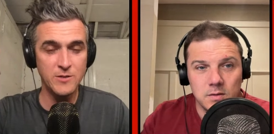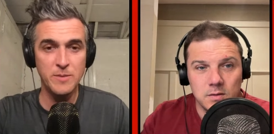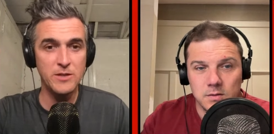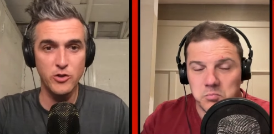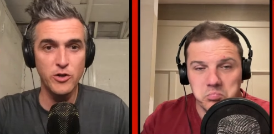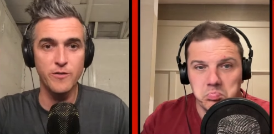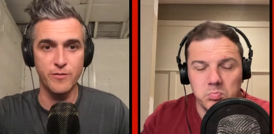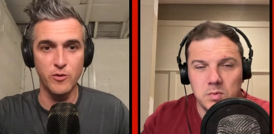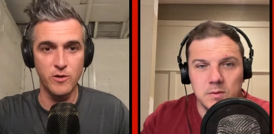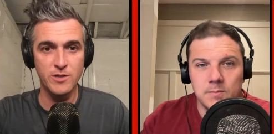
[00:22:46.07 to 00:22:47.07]
Speaker 1: been good
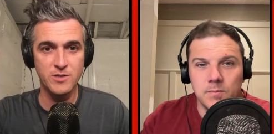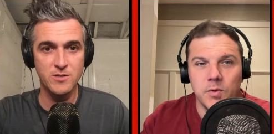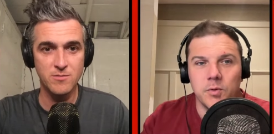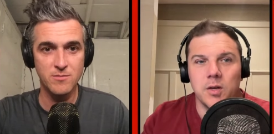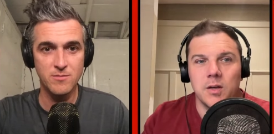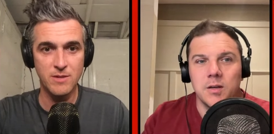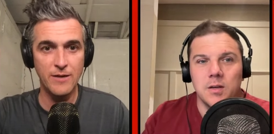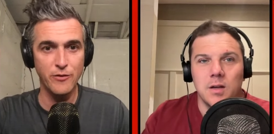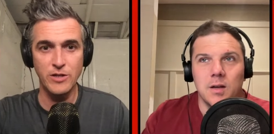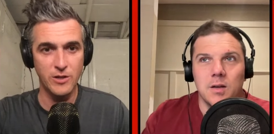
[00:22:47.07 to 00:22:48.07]
for us. Okay.
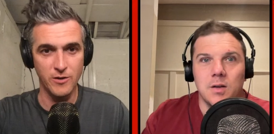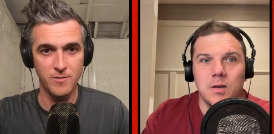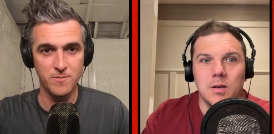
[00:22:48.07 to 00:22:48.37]
Every year.